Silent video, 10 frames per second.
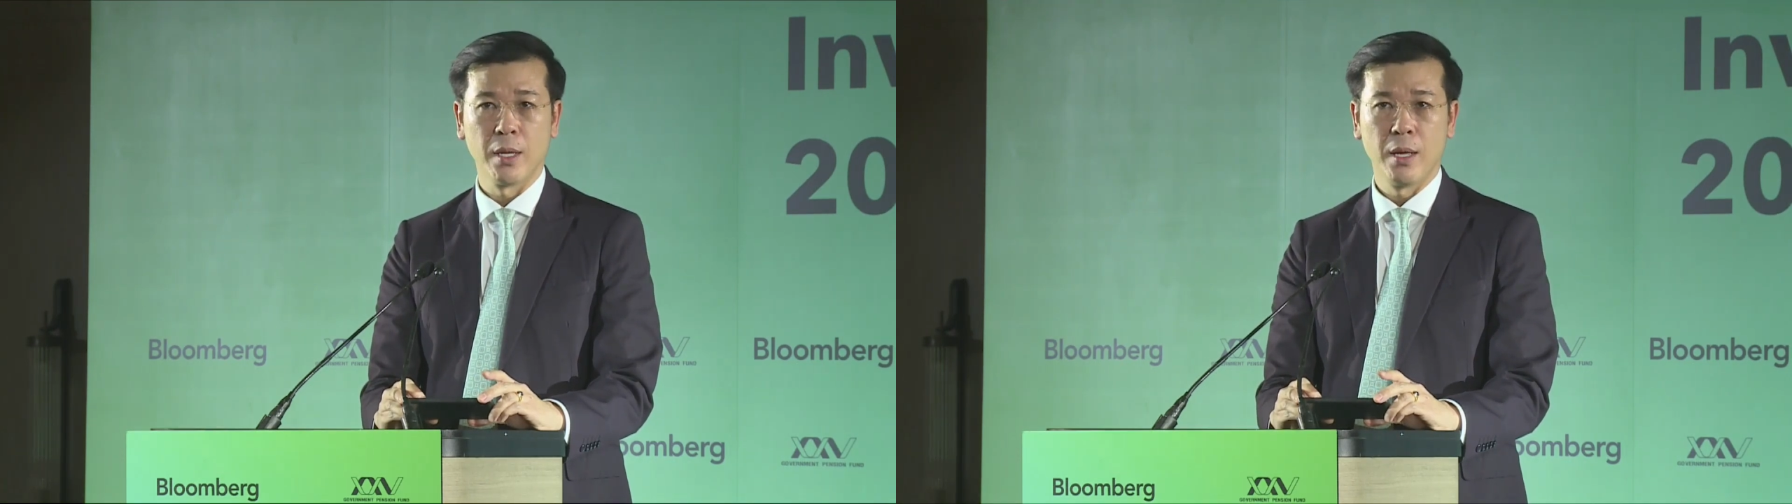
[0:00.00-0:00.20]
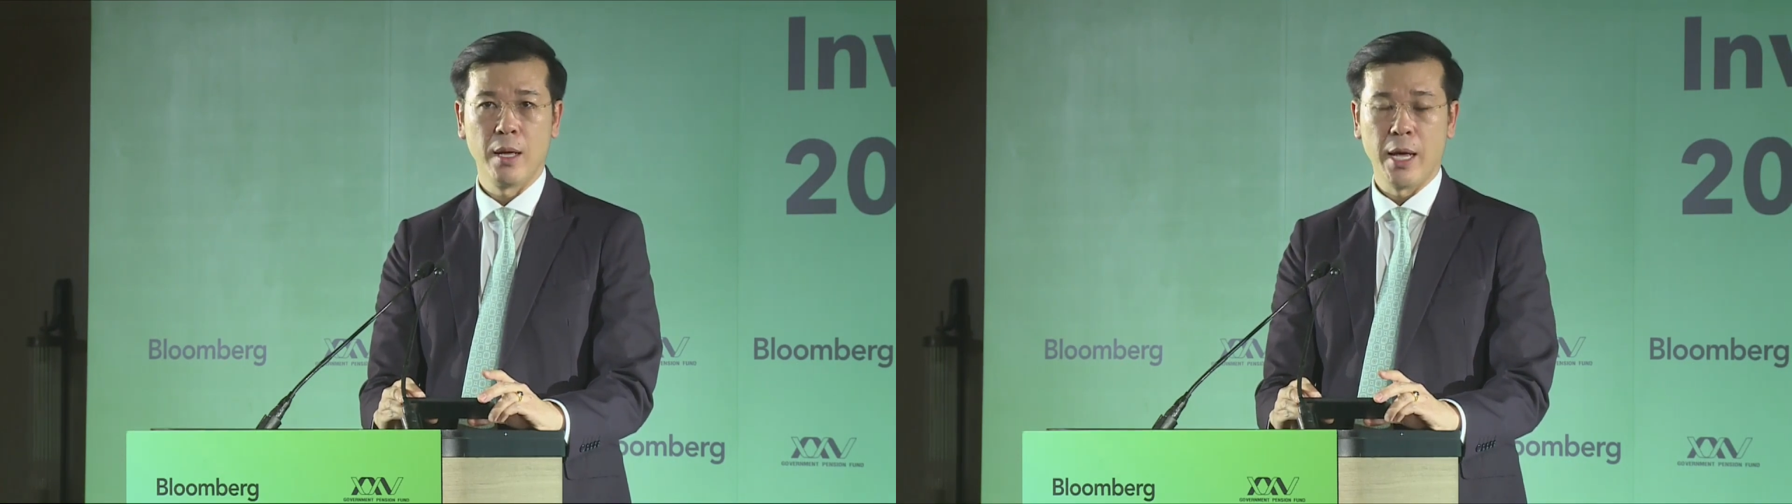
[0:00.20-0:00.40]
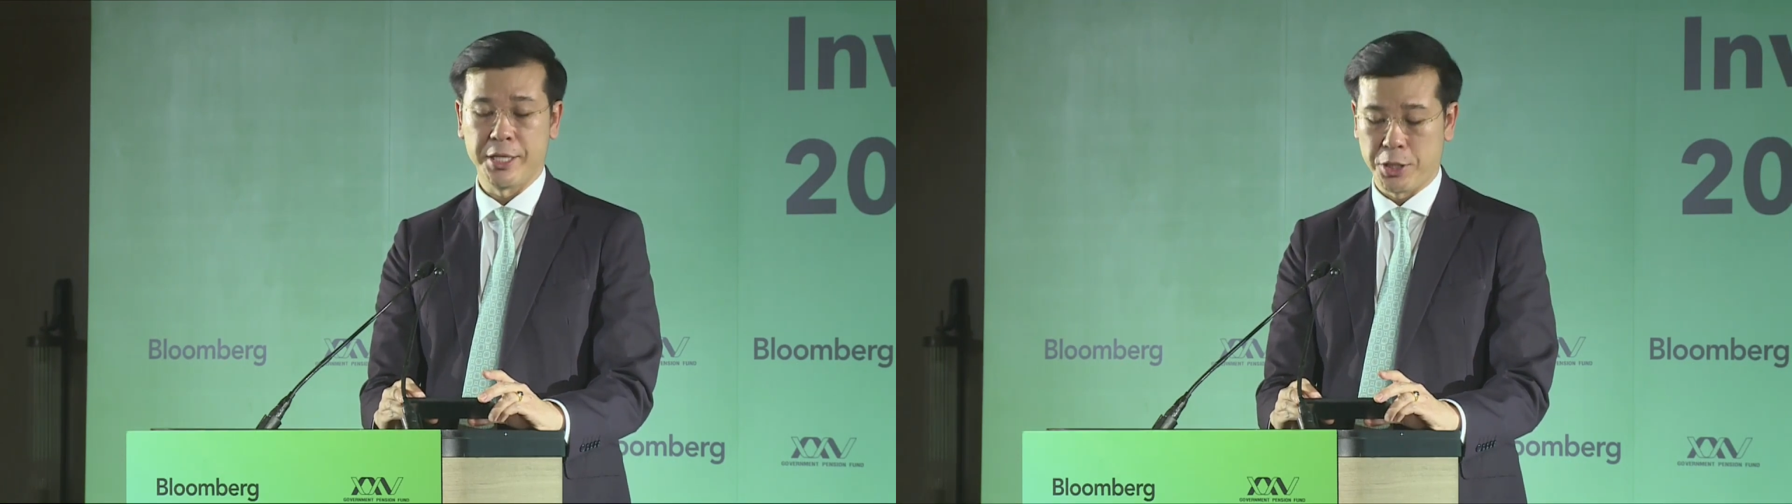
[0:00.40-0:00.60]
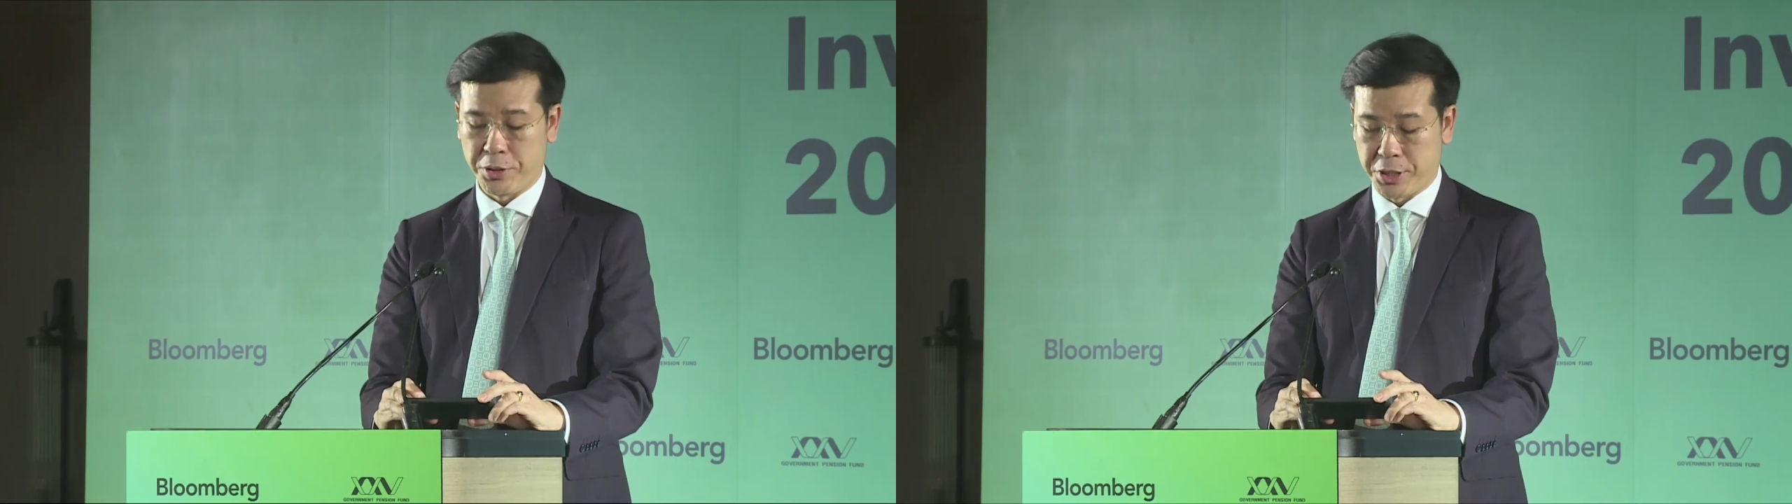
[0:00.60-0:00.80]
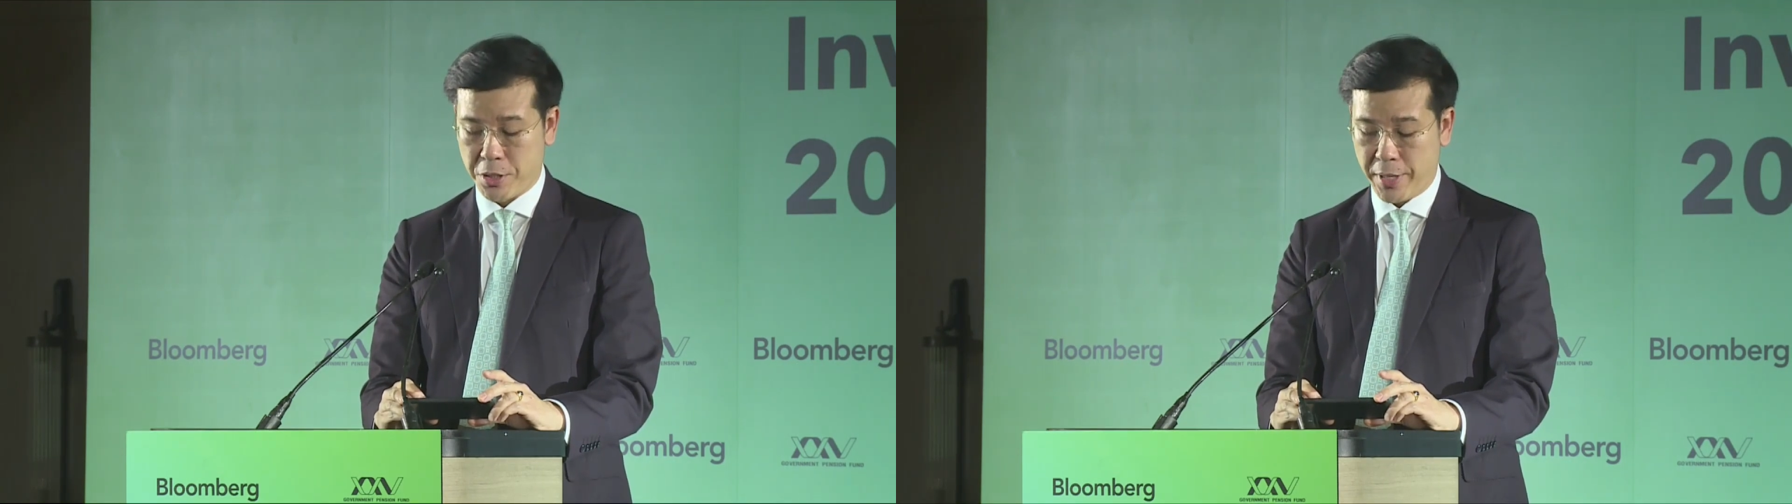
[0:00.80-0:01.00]
has
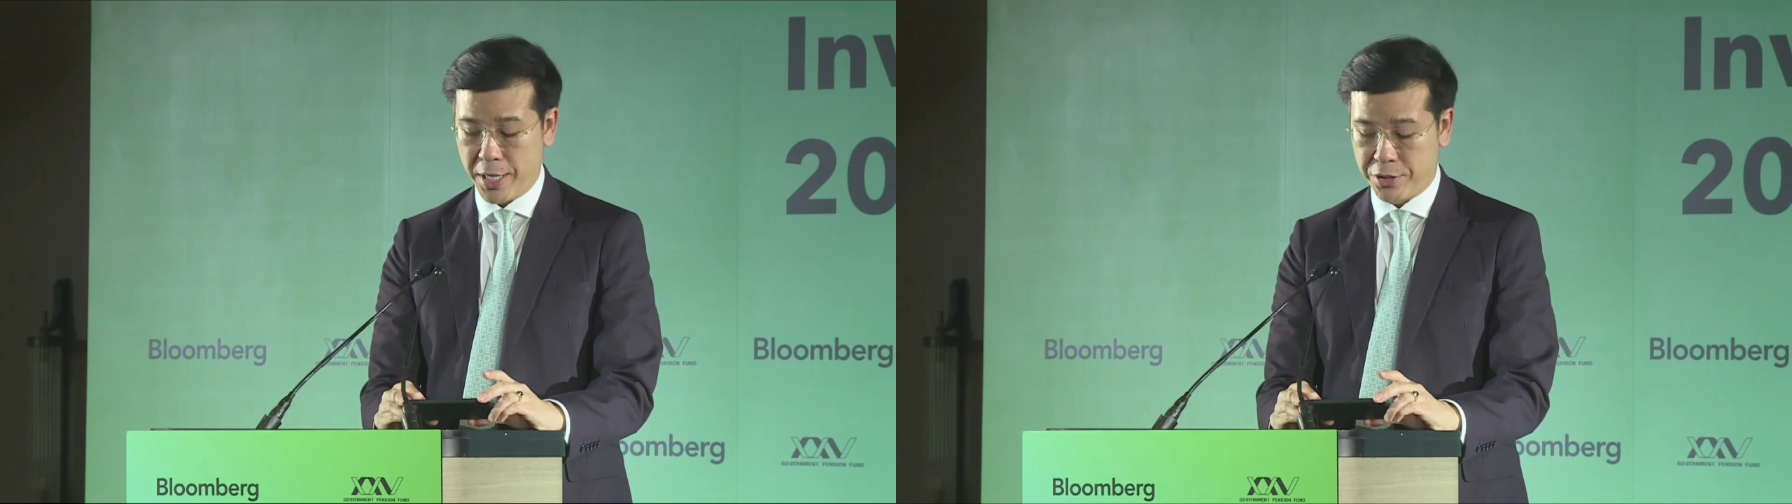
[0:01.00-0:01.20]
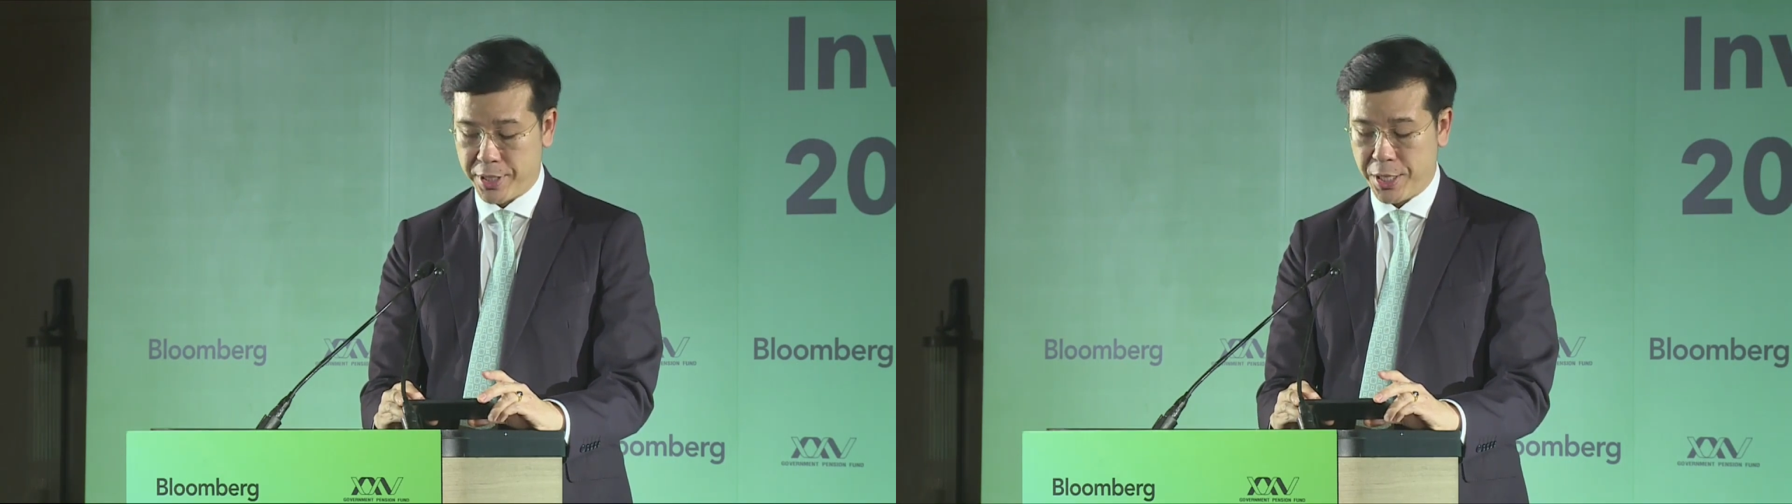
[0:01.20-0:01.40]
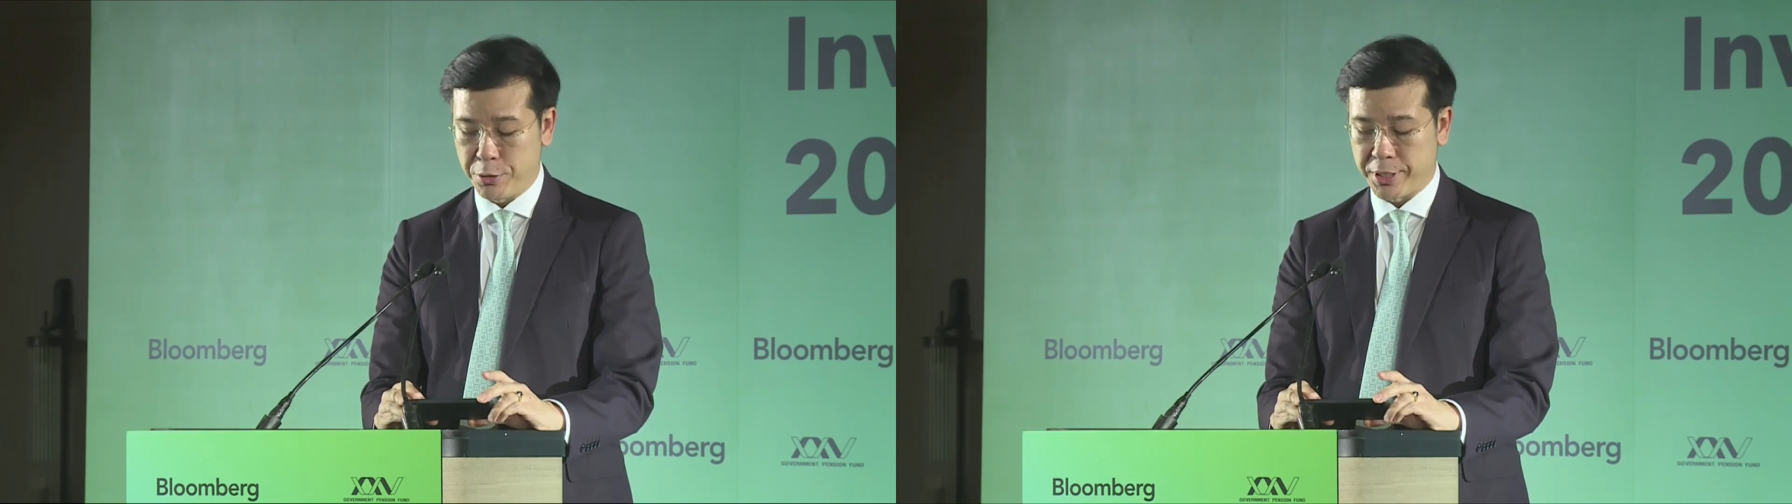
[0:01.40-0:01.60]
also introduced